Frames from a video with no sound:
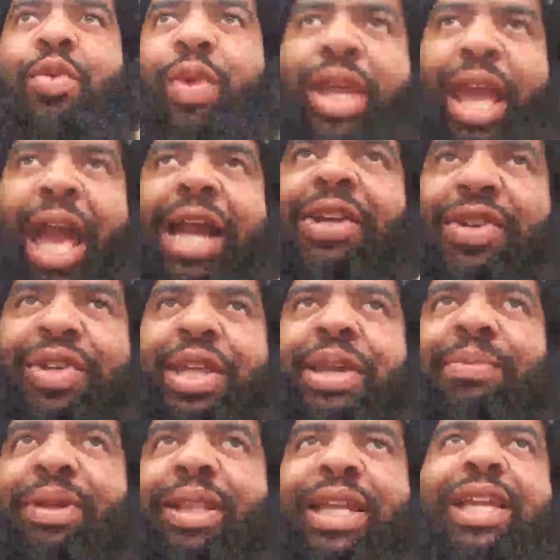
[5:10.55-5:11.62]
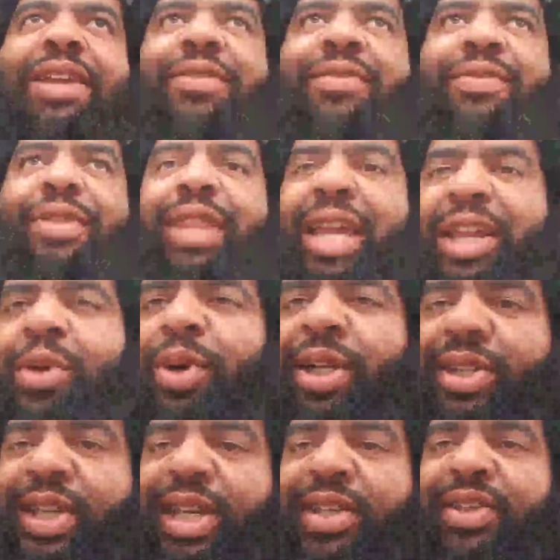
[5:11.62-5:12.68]
we actually believe that you
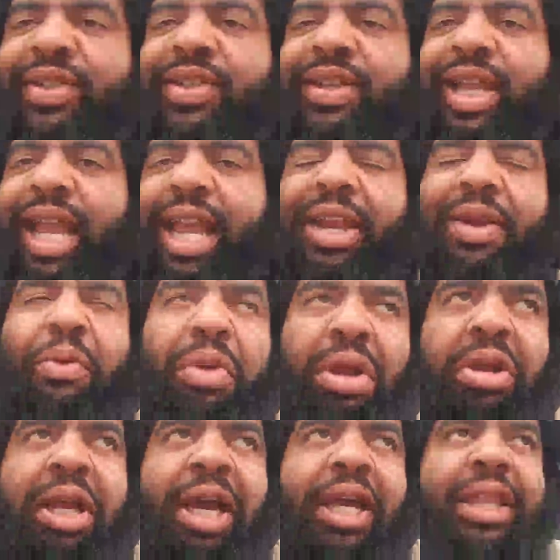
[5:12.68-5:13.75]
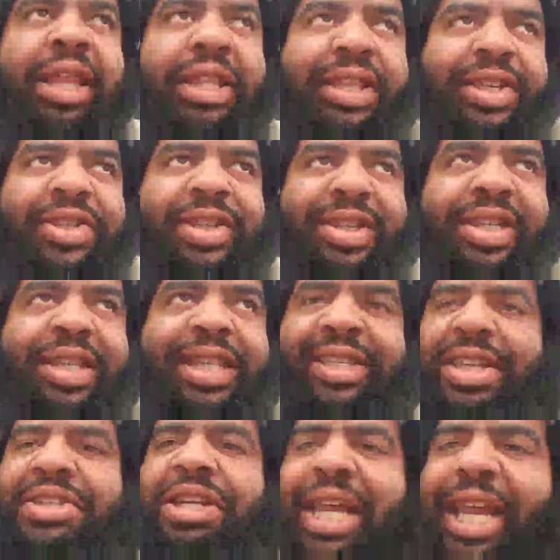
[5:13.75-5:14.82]
exist, and we're not, like, this
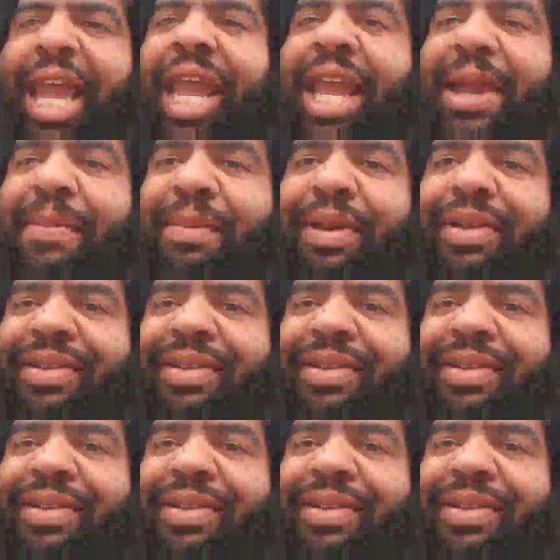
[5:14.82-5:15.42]
isn't a game.